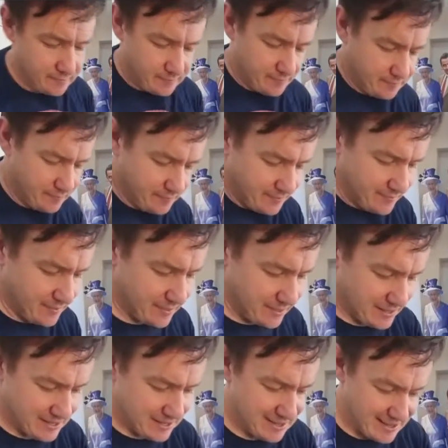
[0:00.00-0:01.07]

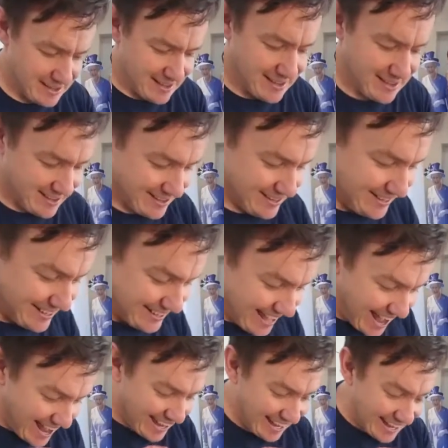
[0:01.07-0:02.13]
Look at
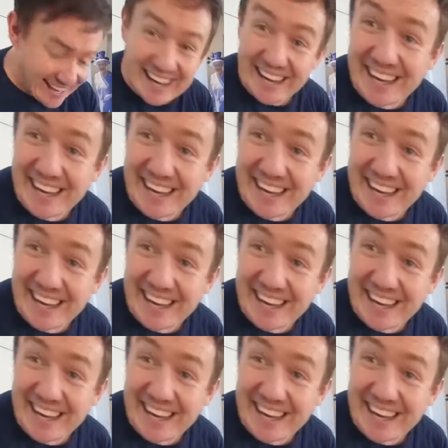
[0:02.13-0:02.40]
that.